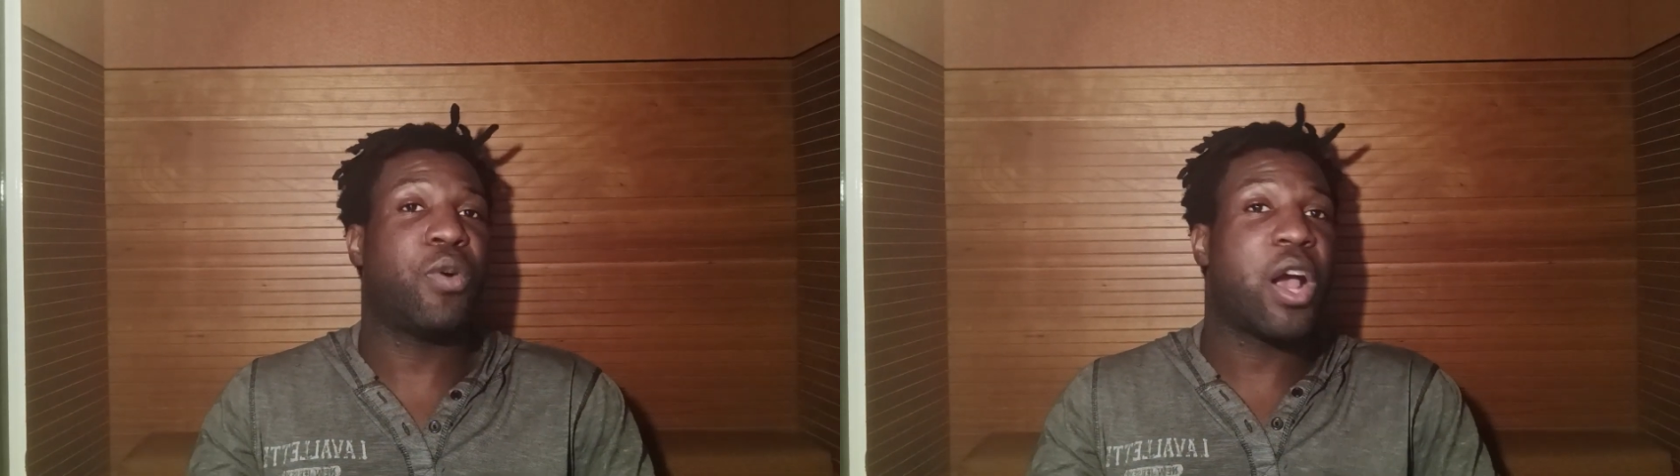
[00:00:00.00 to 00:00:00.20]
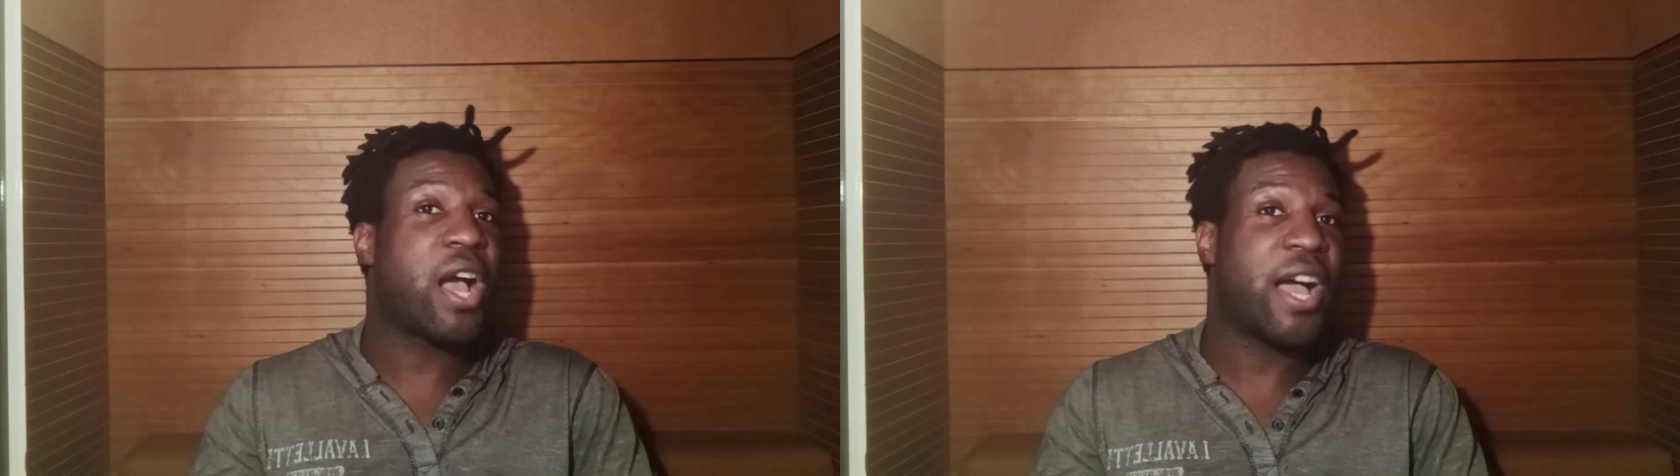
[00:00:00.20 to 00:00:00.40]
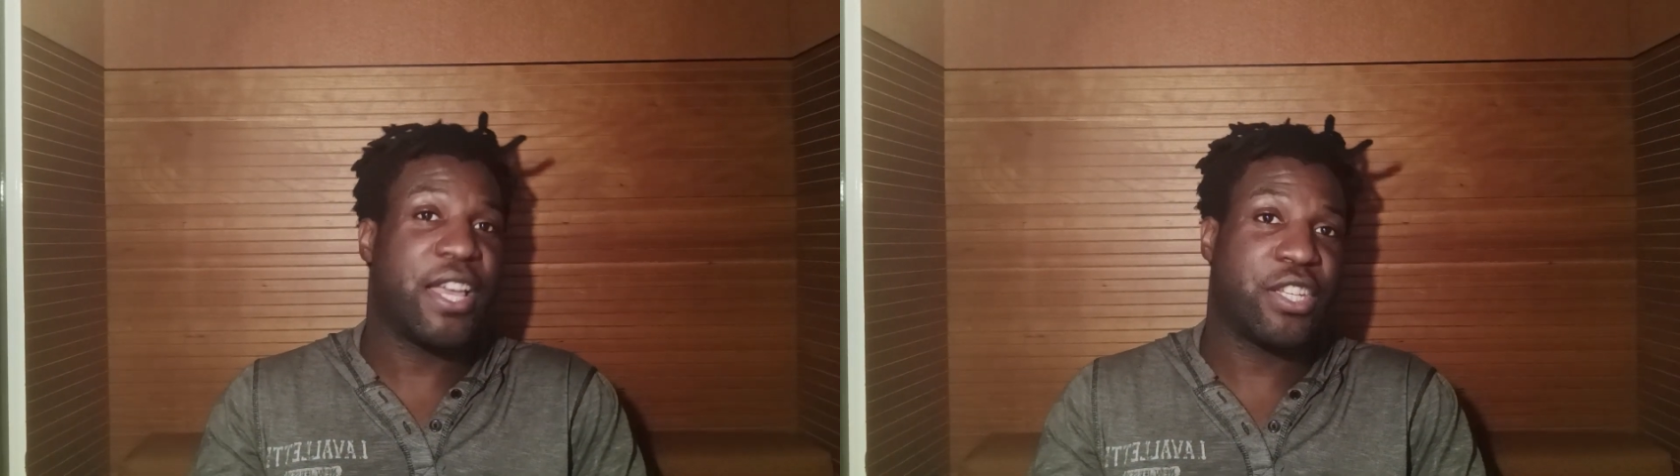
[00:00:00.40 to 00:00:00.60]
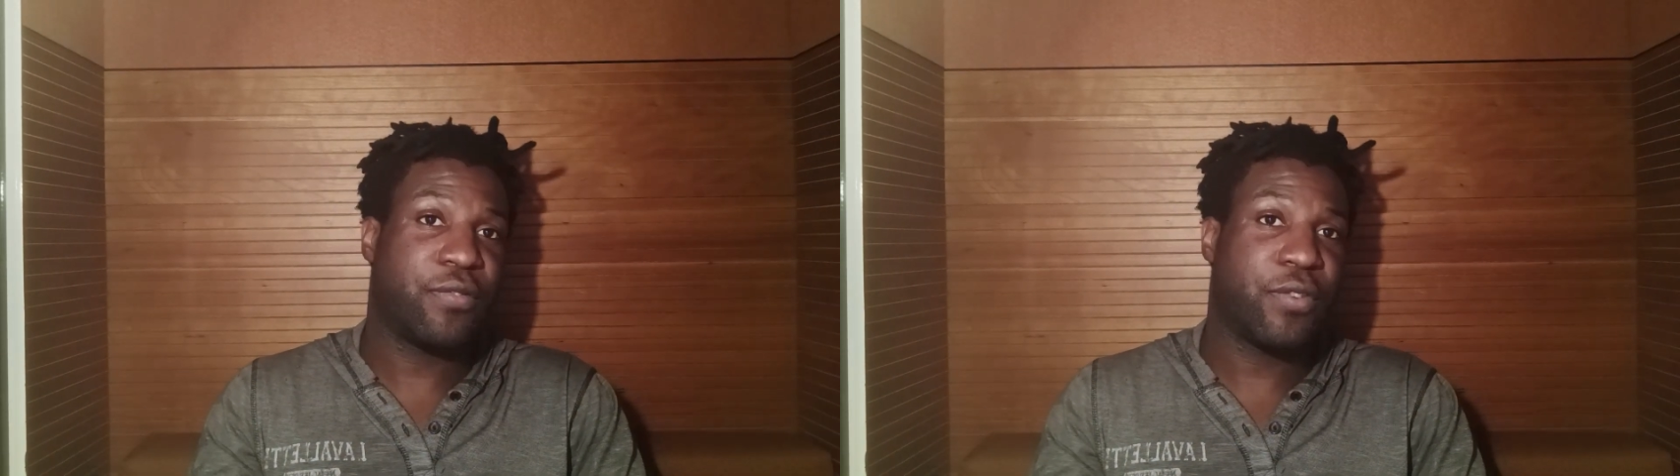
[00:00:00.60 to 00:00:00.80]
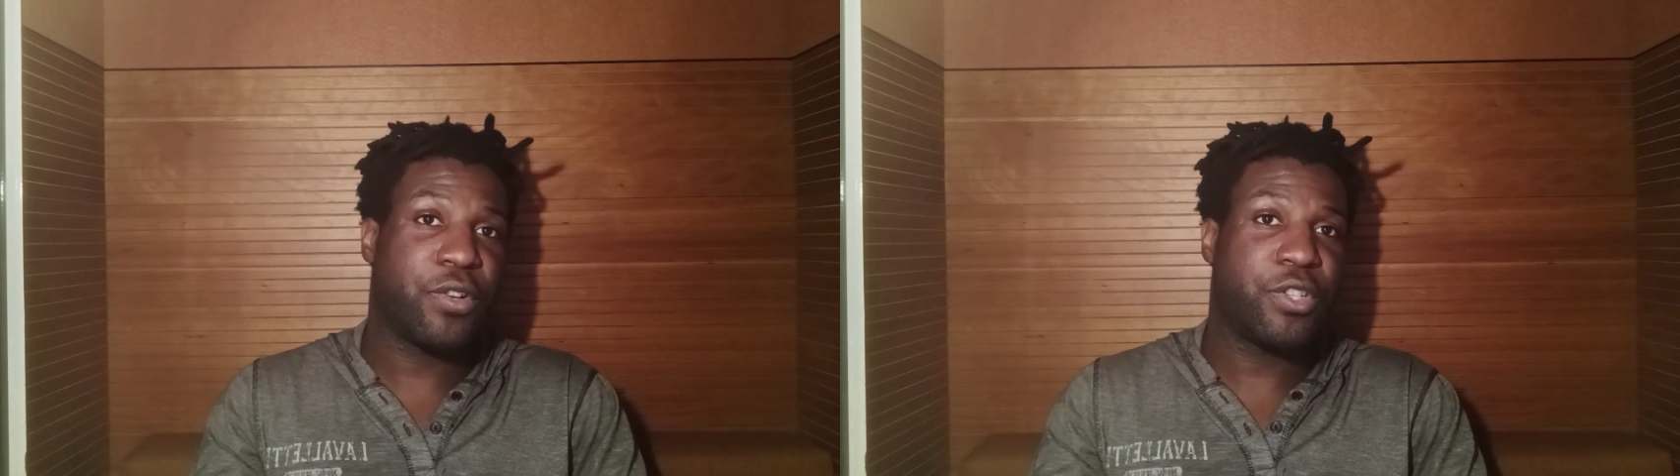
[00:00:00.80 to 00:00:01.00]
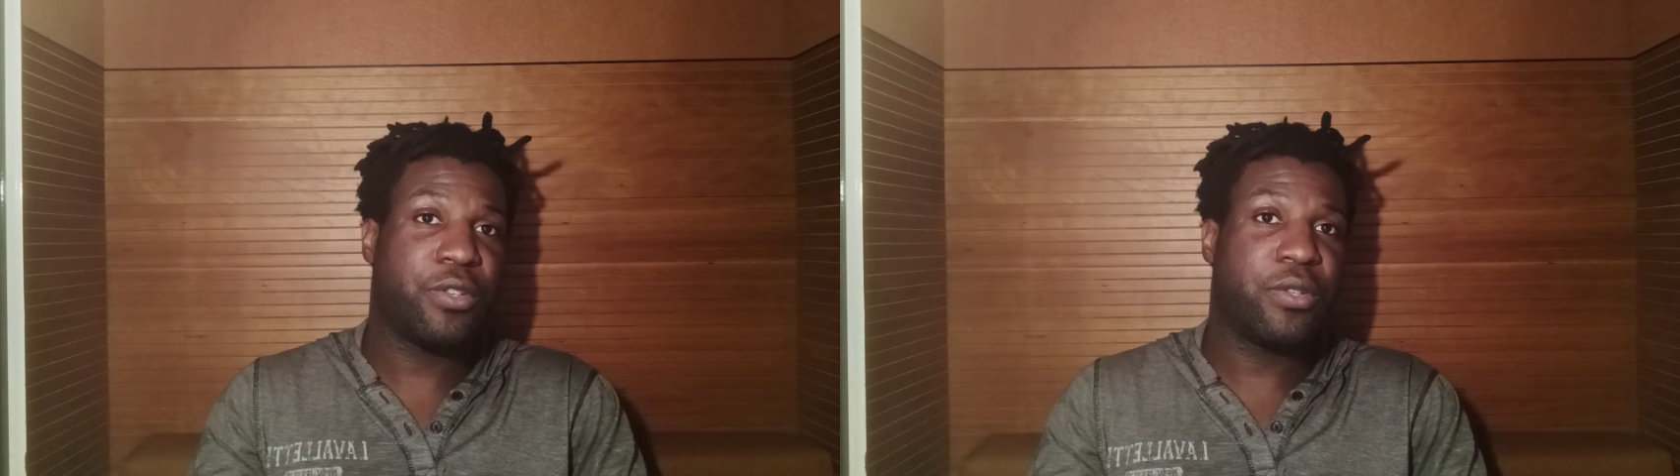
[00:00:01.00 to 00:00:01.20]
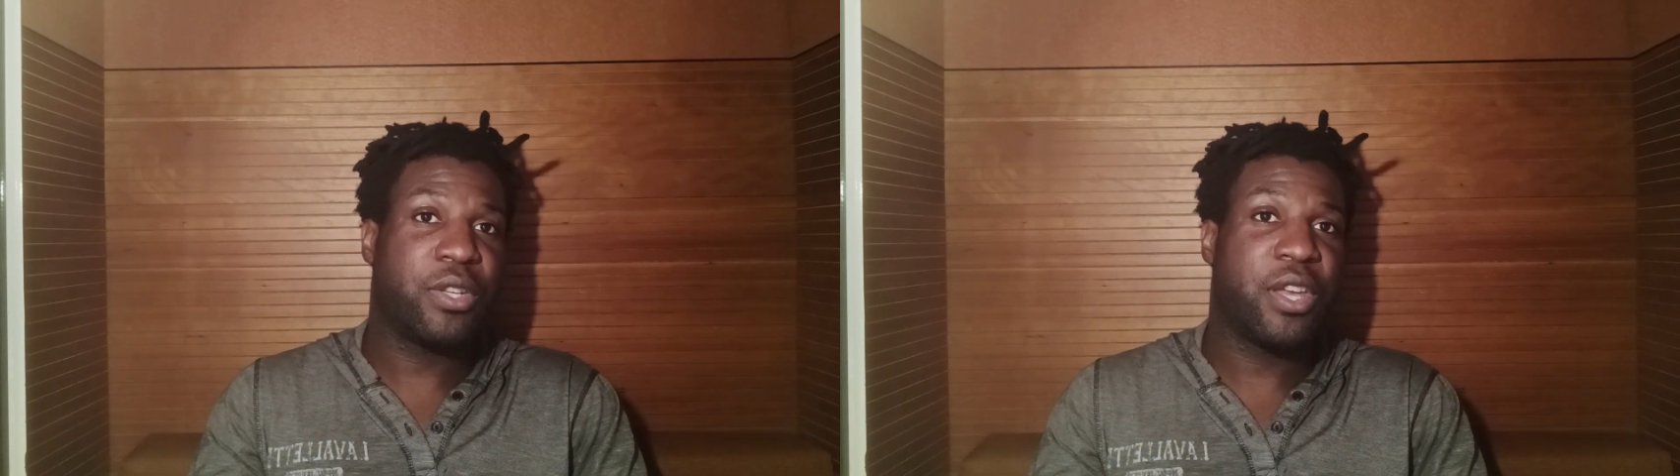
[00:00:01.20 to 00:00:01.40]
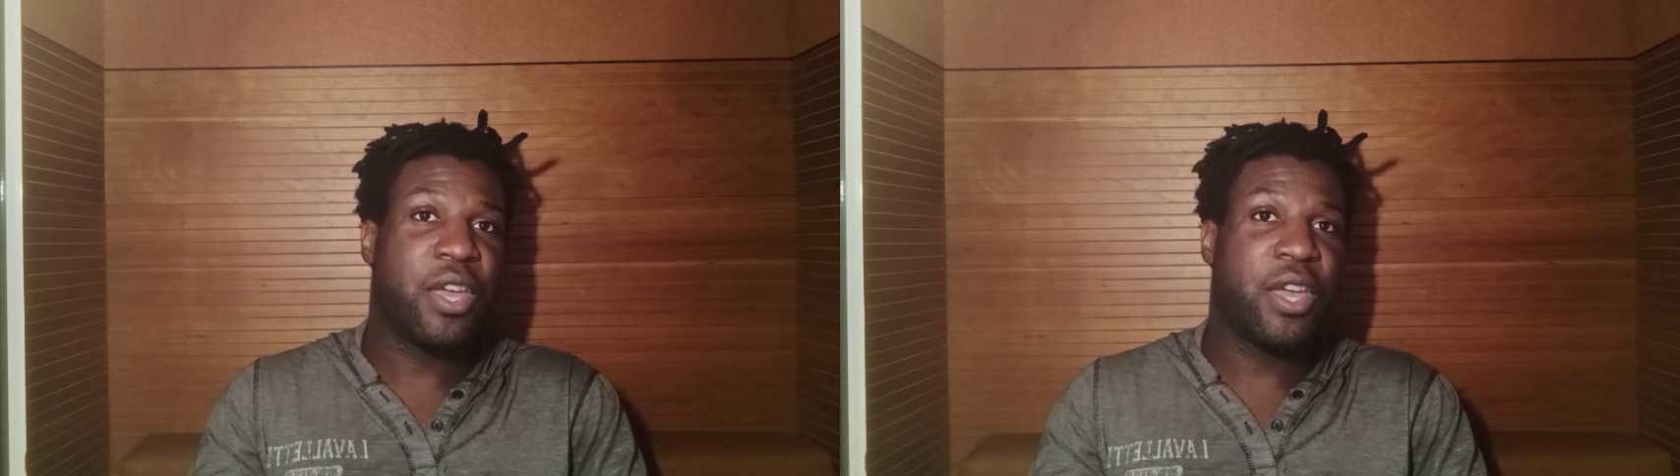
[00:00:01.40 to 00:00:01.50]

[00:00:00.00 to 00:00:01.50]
our highest virtues.